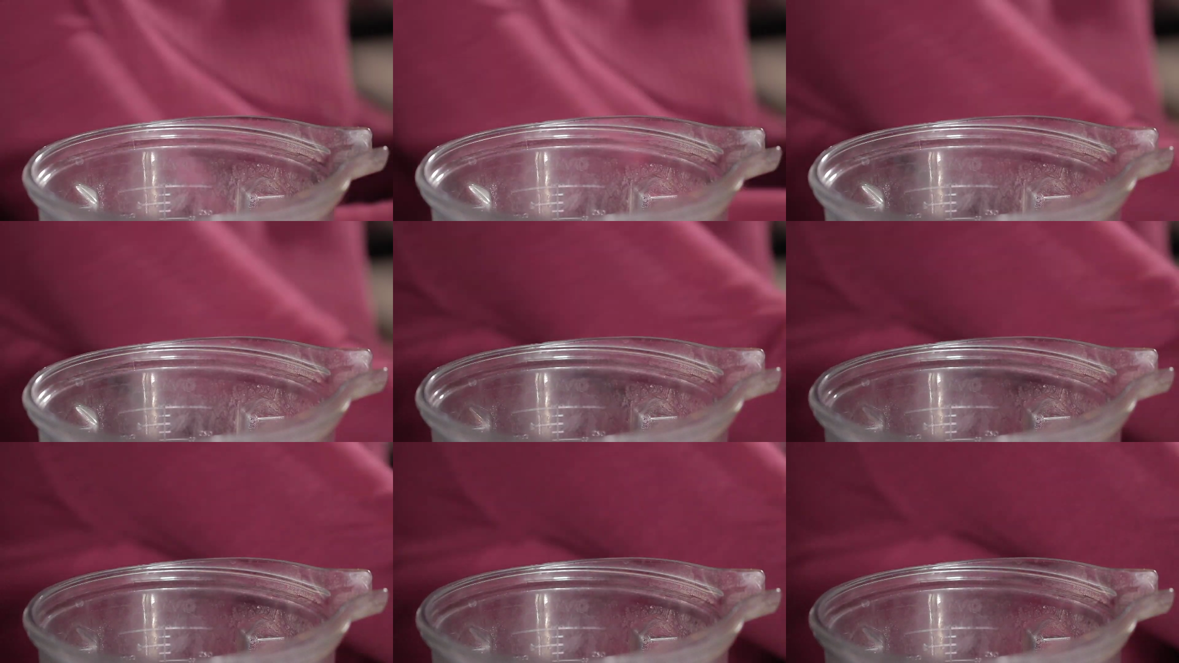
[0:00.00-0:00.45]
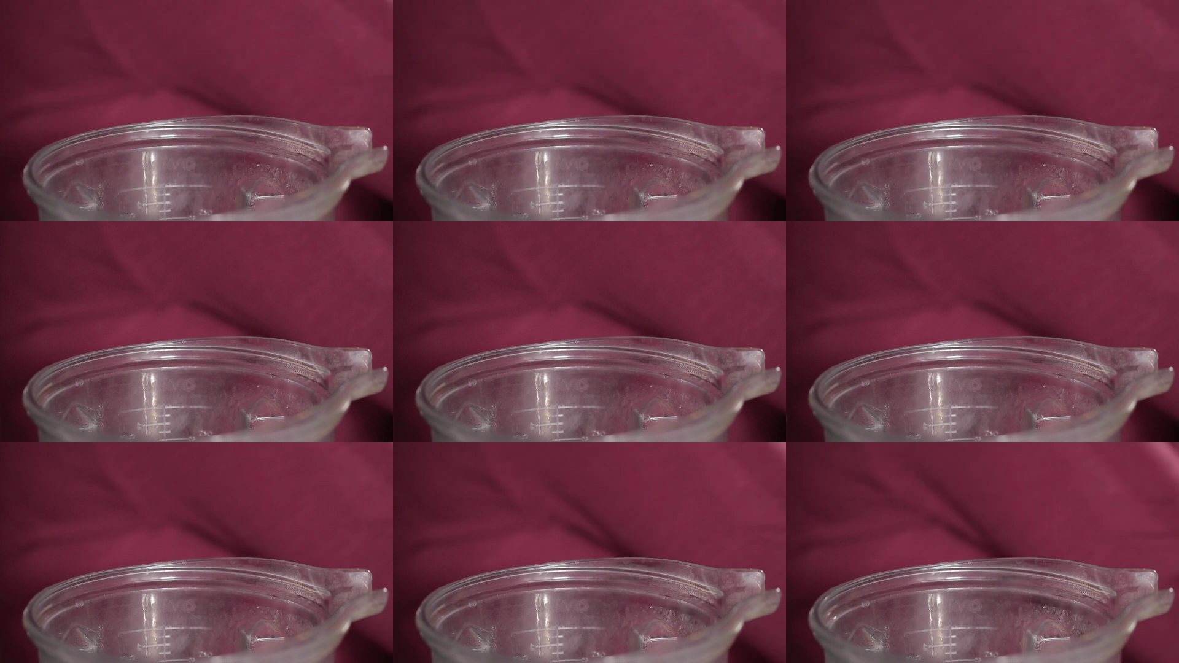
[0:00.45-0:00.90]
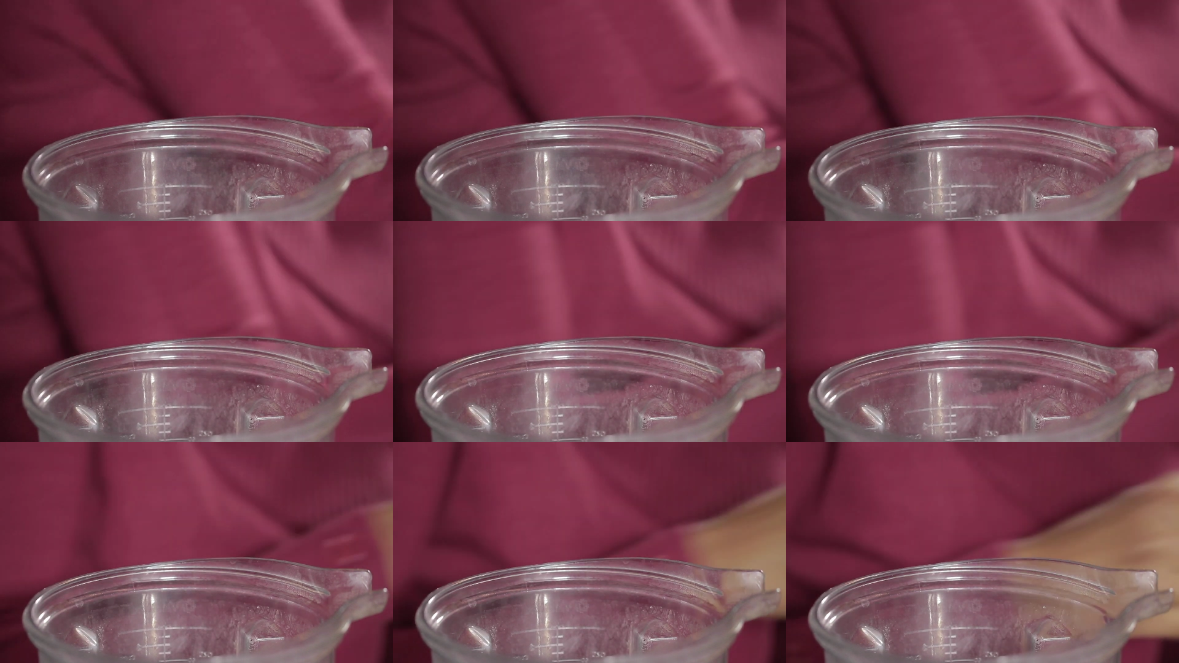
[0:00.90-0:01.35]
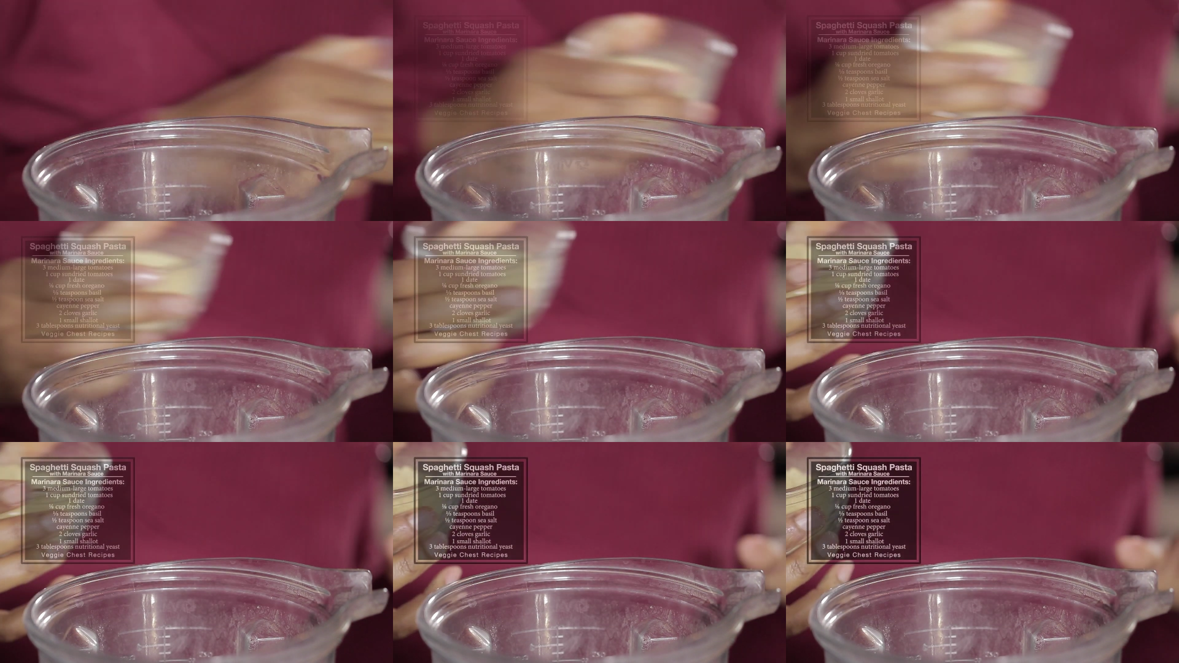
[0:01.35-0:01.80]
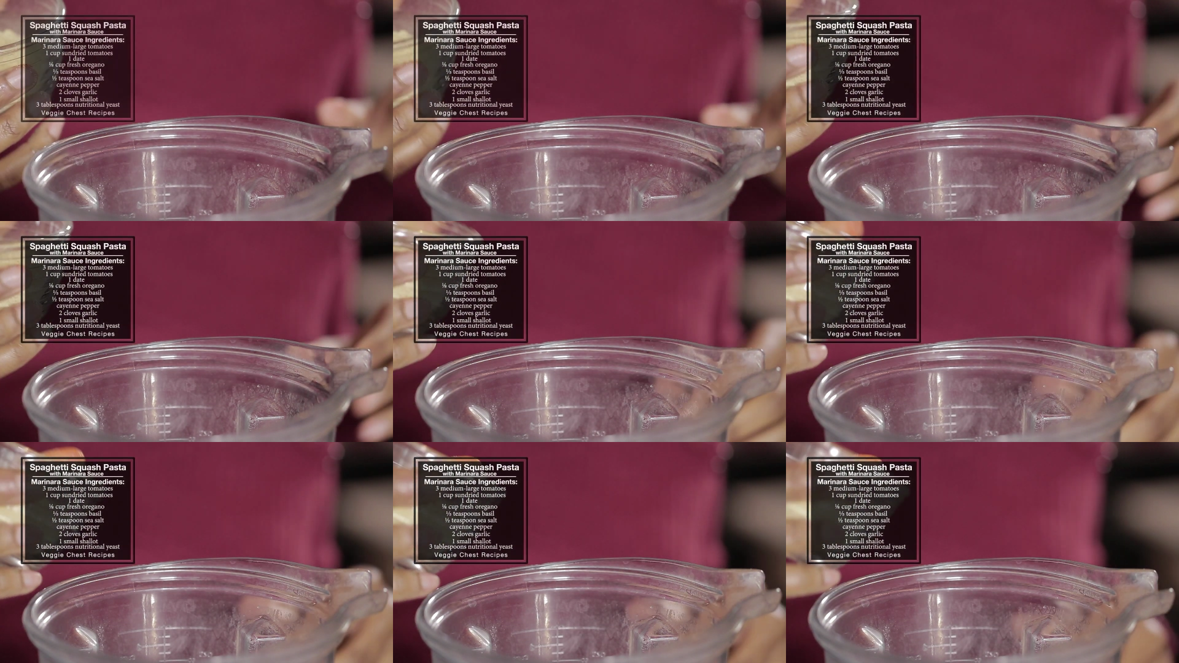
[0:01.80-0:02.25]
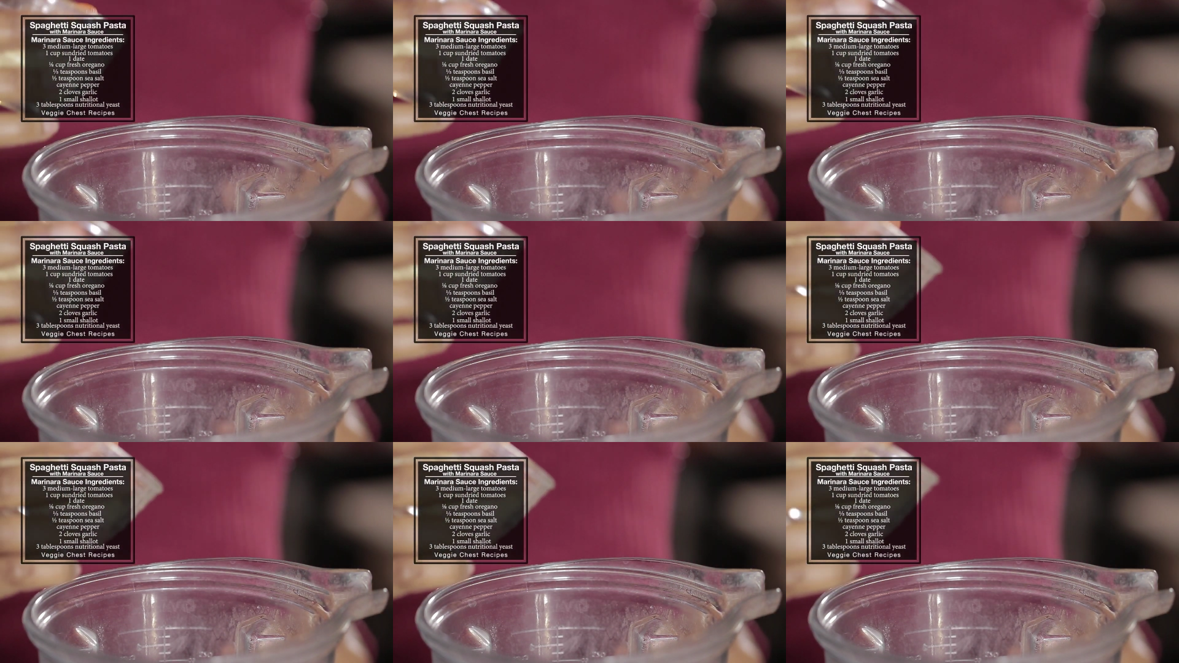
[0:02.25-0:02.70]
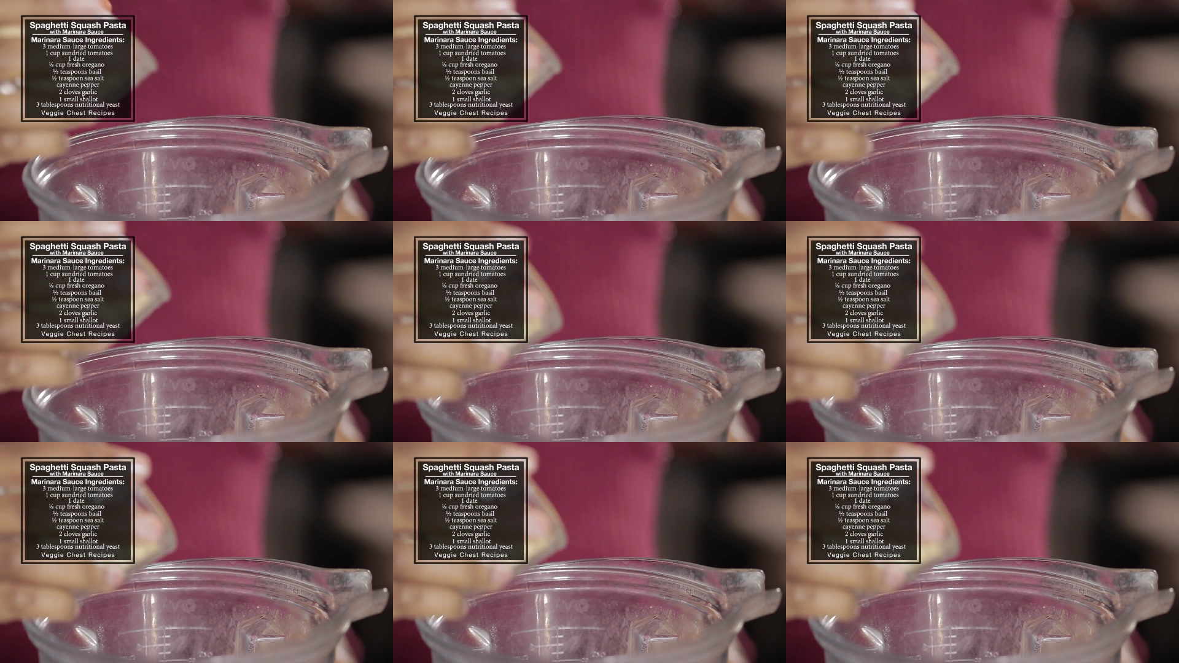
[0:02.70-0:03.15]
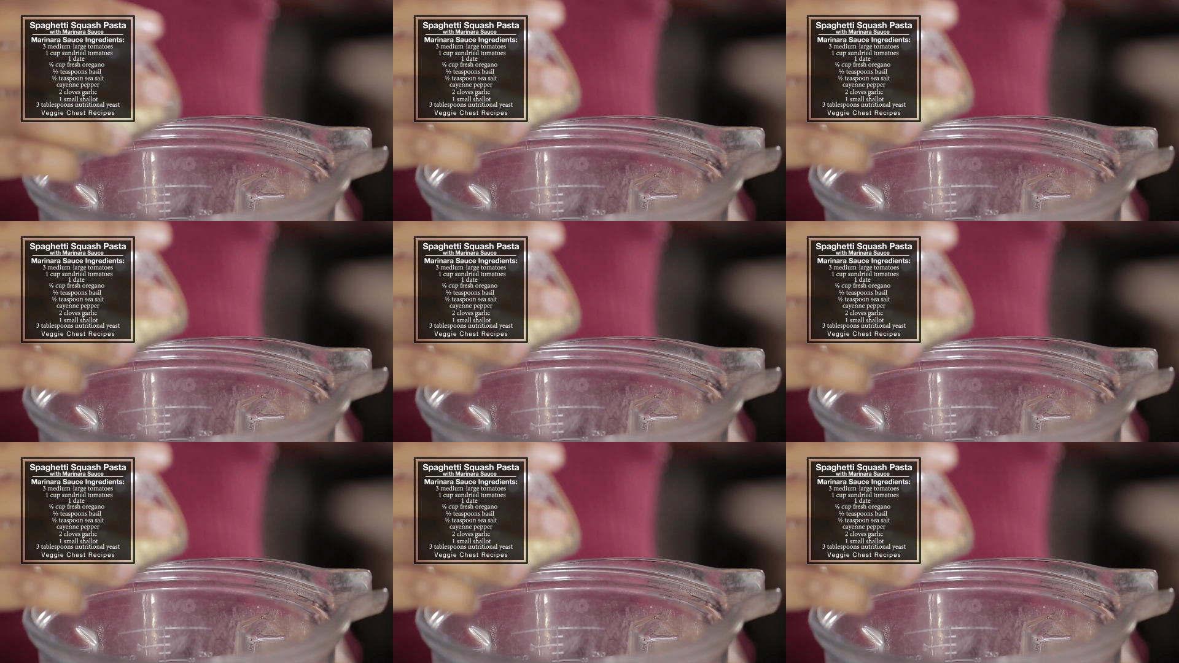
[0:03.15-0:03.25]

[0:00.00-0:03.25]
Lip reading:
No face is visible, so there are no lips to read.